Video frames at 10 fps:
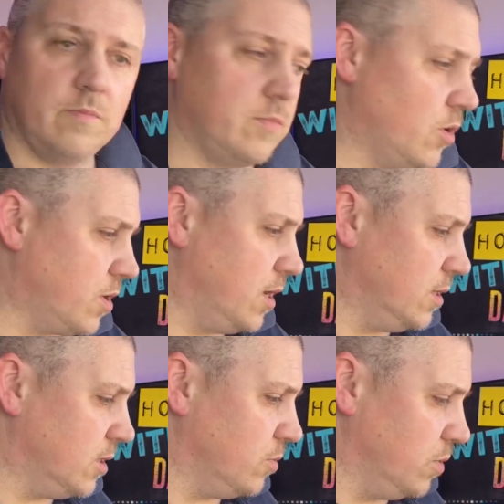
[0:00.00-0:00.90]
knocking it
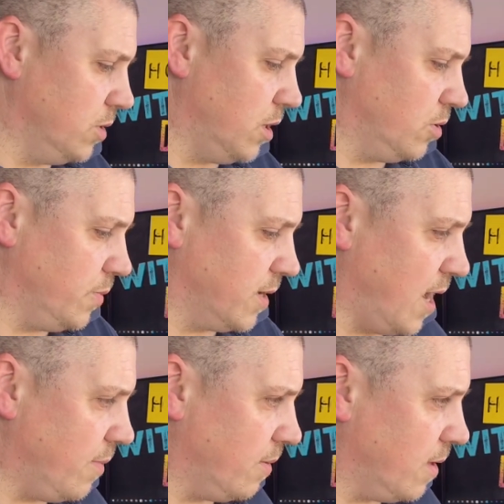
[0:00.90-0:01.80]
into the wood, holding my
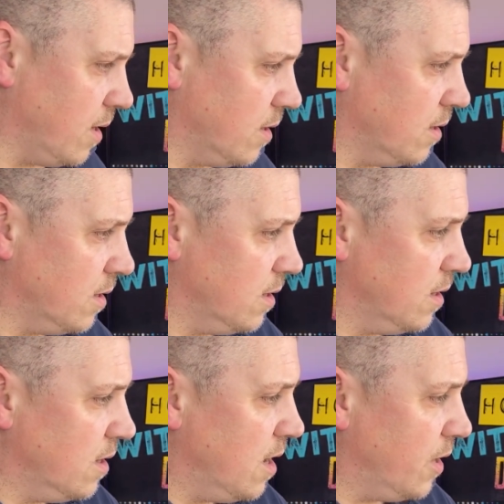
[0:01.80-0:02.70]
cable up there.
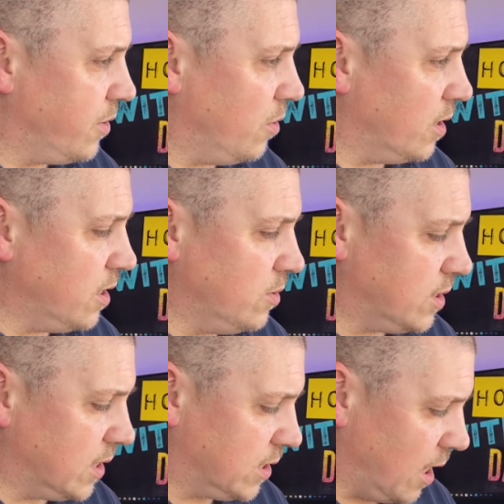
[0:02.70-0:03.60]
I thought I'd
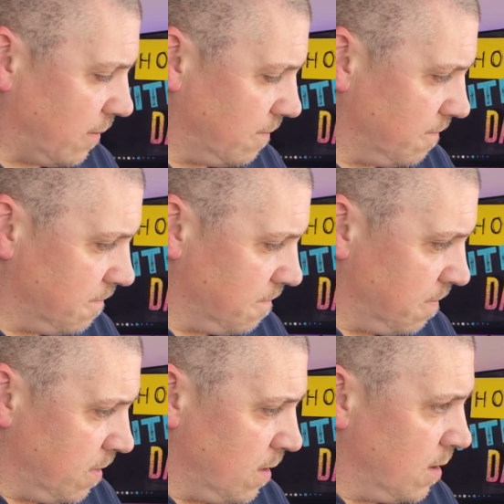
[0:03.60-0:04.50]
use this thing.
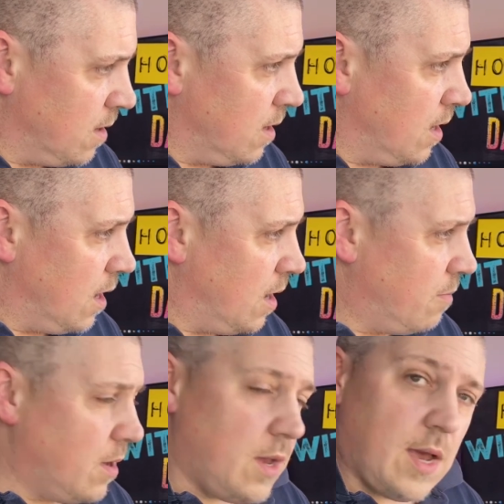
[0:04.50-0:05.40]

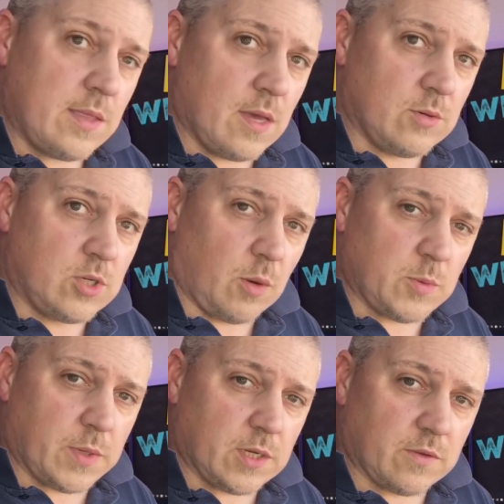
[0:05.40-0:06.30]
And those
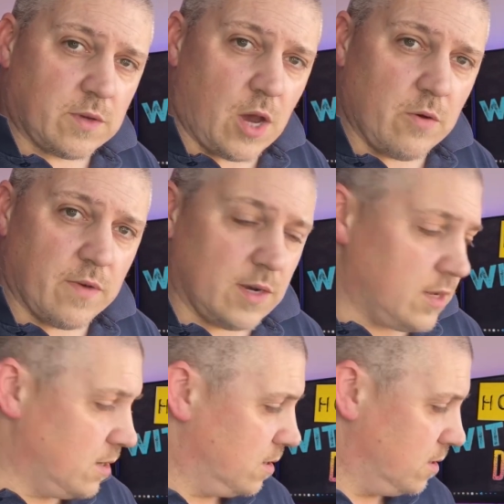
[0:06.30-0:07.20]
jobs, because of
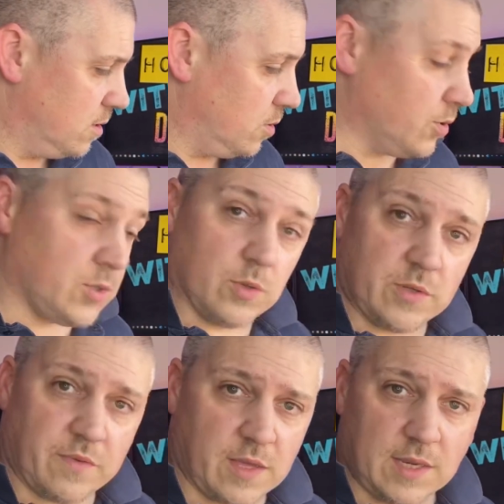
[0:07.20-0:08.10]
COVID, all
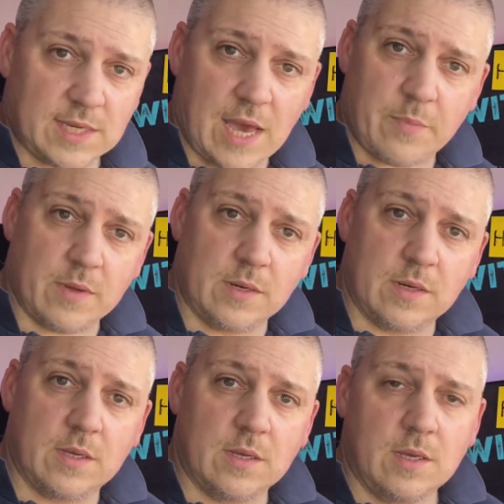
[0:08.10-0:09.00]
sorts of things
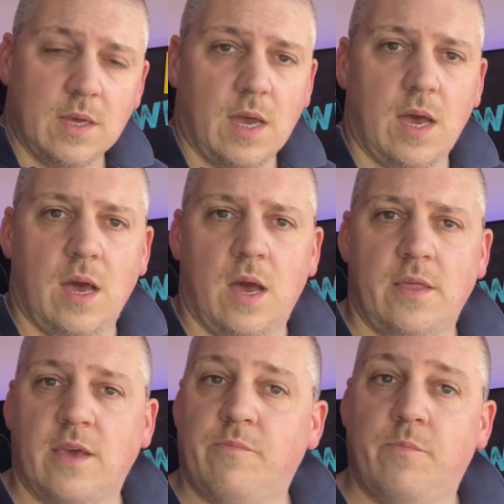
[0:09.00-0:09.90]
happened.
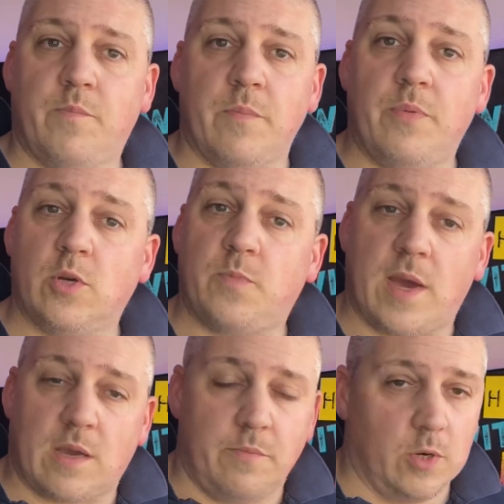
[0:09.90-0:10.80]
They've been pushed
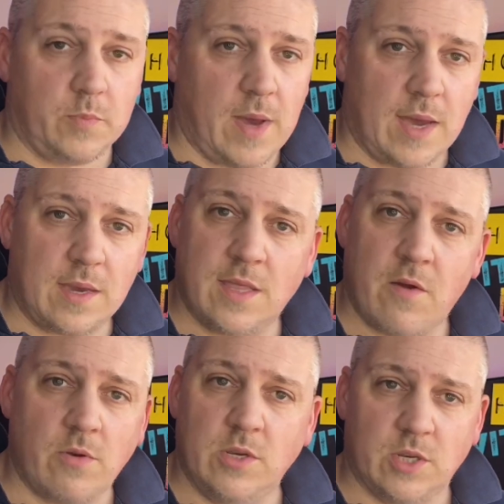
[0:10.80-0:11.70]
back, and
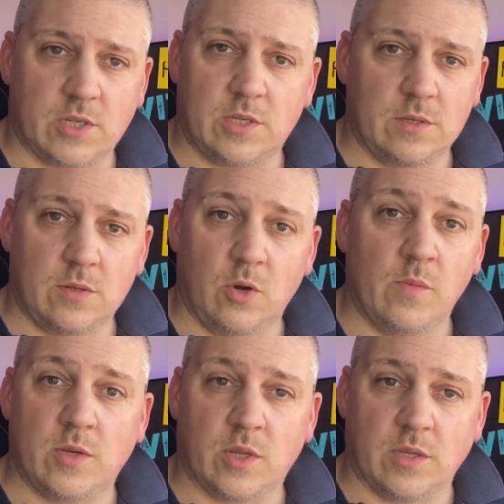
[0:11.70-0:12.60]
they're only just
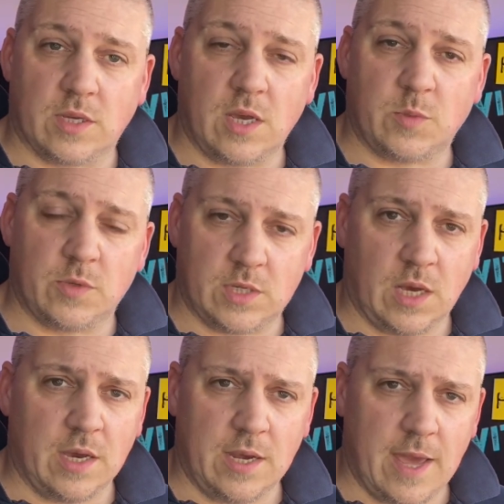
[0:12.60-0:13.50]
almost on the cusp of
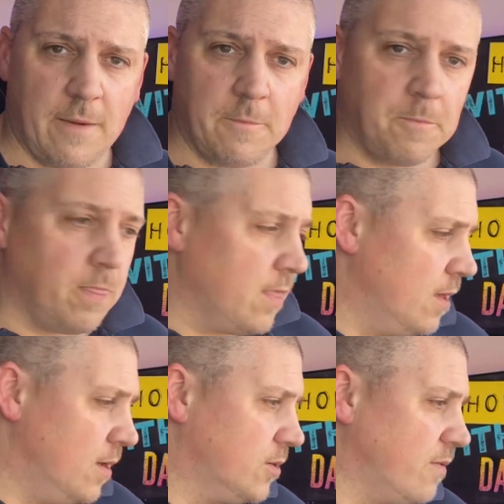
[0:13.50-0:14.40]
starting now.
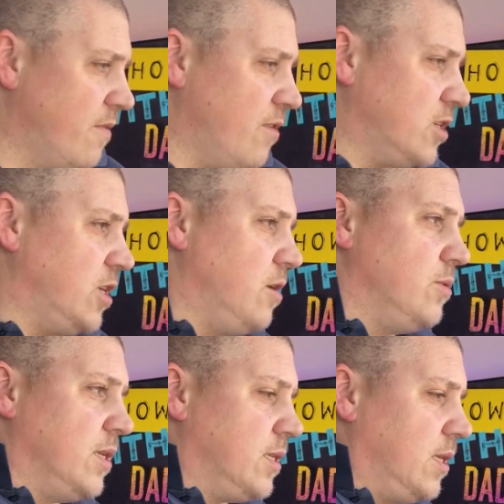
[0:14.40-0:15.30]
So I've never actually used this